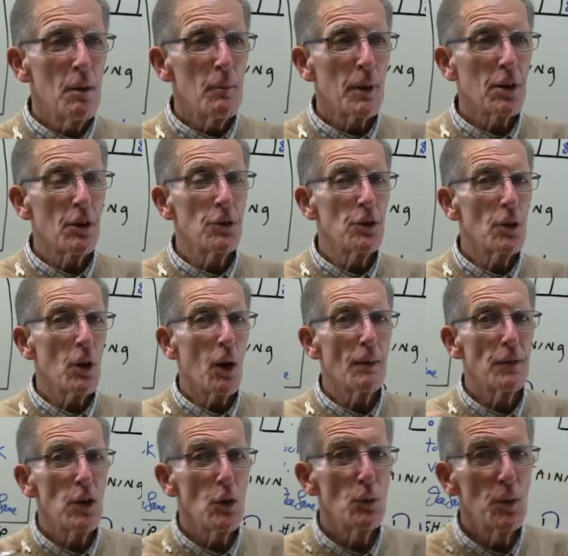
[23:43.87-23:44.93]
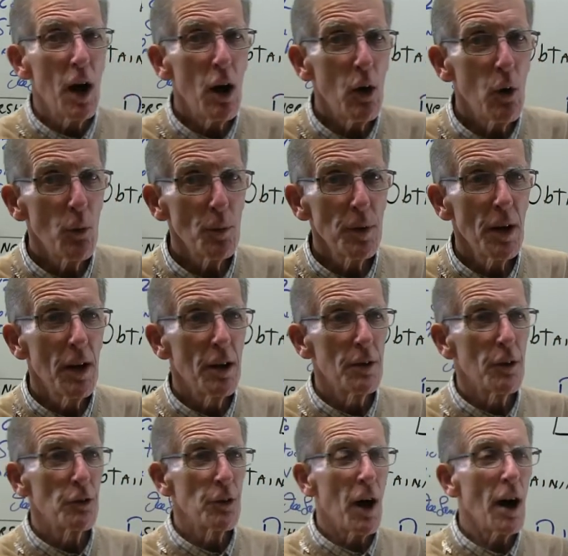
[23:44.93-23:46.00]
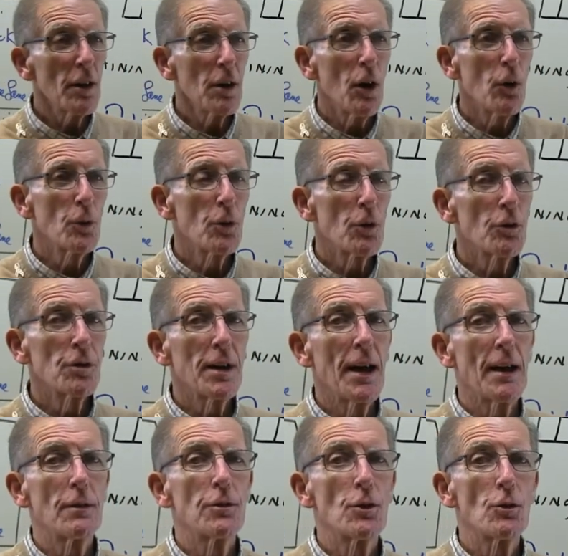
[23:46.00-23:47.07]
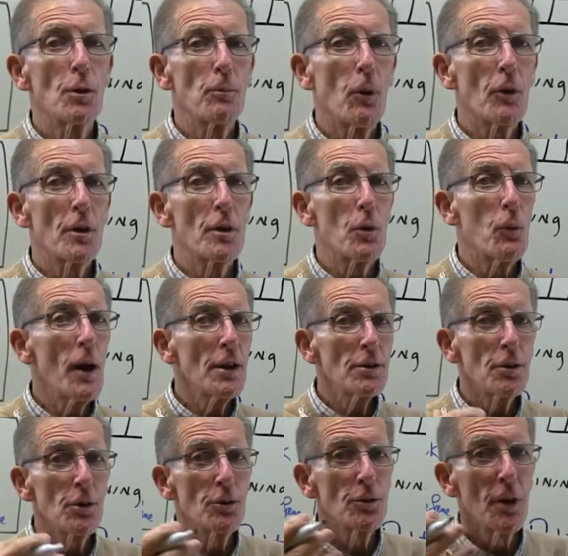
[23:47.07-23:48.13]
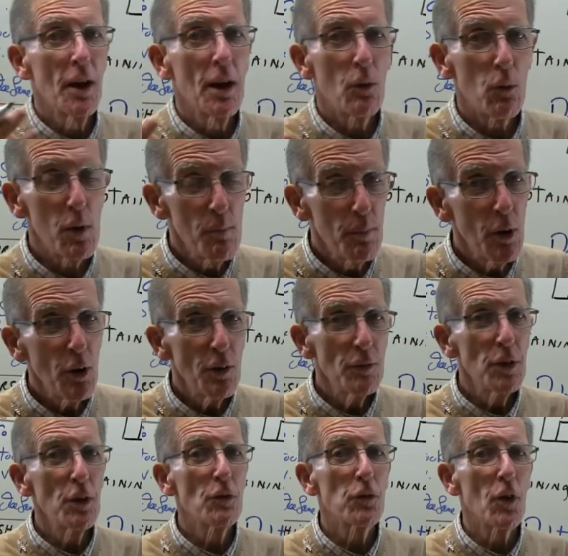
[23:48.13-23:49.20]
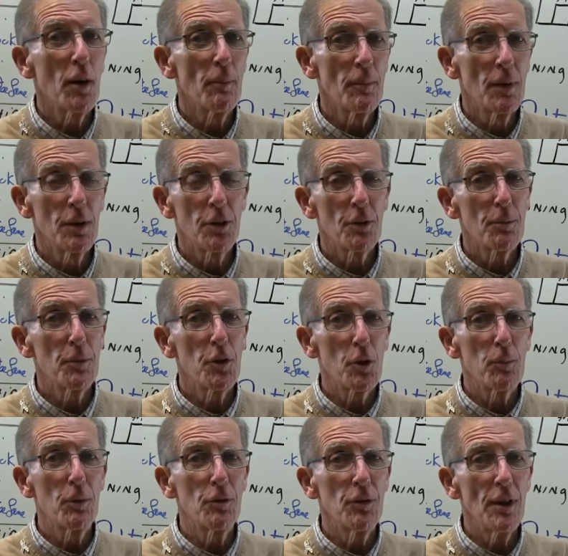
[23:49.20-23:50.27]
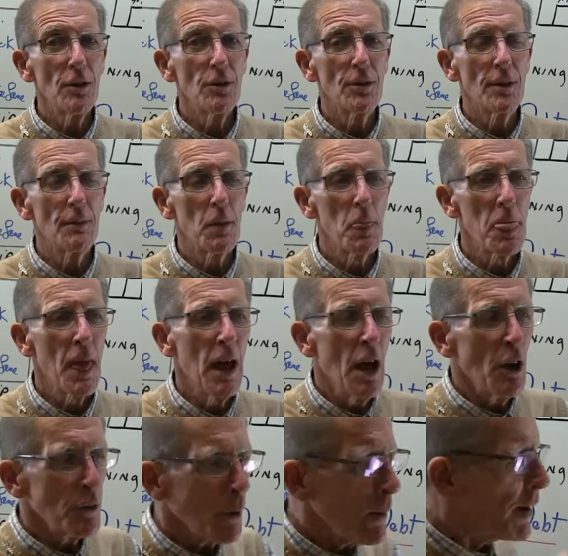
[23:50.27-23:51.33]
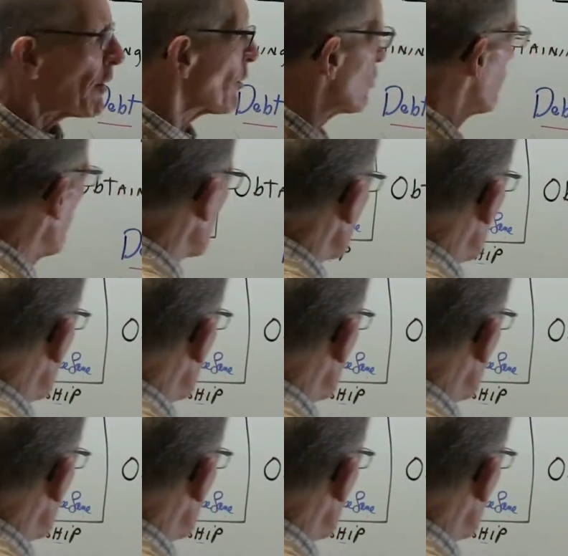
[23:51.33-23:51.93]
Because you know, if you don't, the stockholders can, through the board of directors, remove you from your, your position. So here's what